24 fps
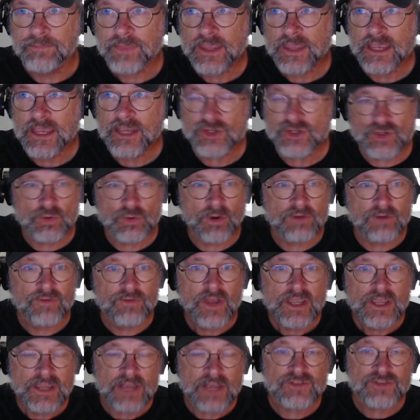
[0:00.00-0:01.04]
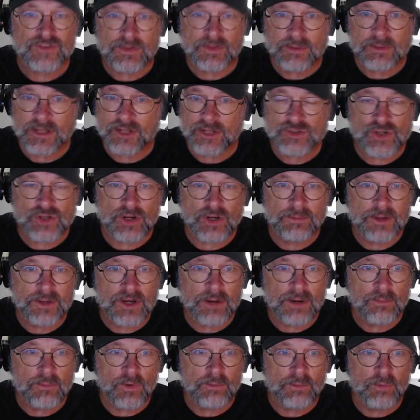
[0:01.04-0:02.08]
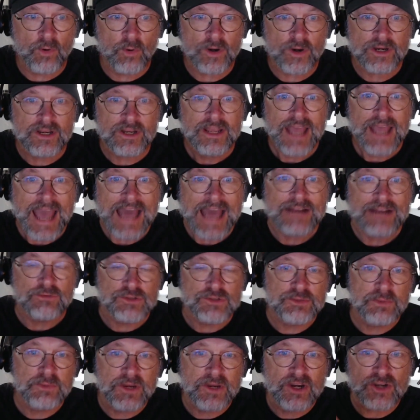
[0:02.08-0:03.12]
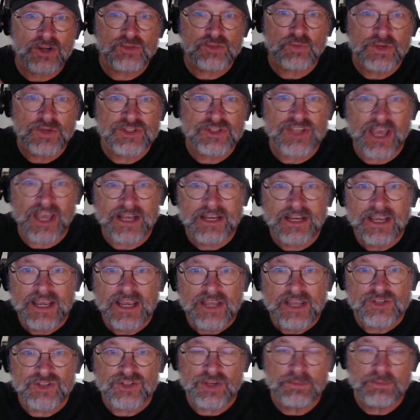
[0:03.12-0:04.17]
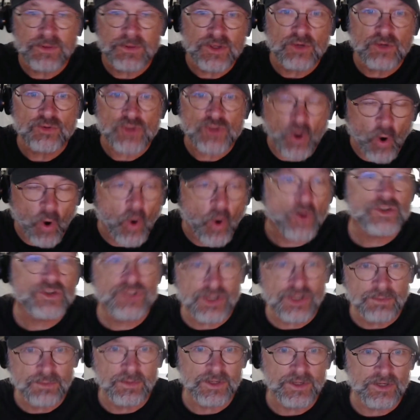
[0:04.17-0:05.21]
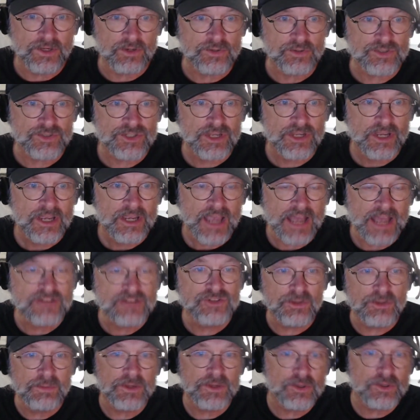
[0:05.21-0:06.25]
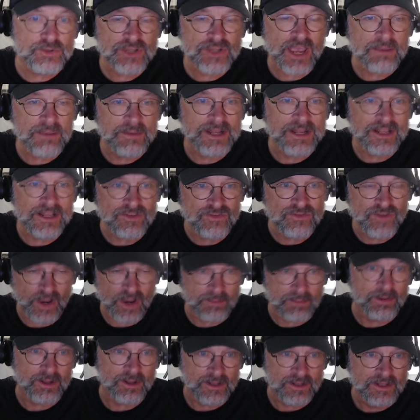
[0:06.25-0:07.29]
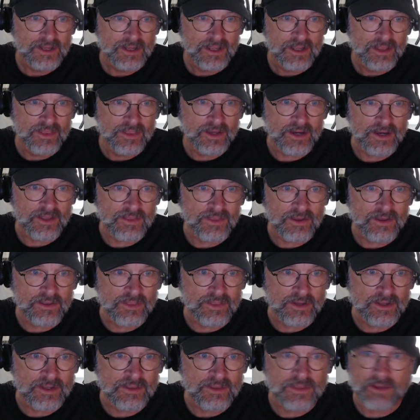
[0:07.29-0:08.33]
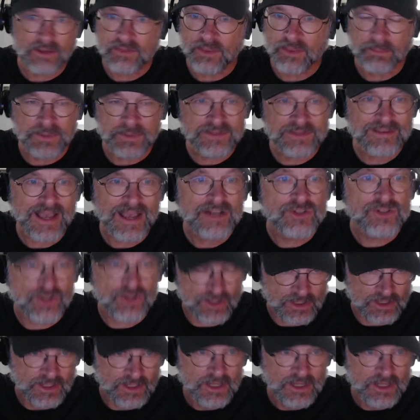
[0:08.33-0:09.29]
issue of, yes, simulators are going to become more important. And it was because we said CPUs or GPUs, and GPUs came in at double the potential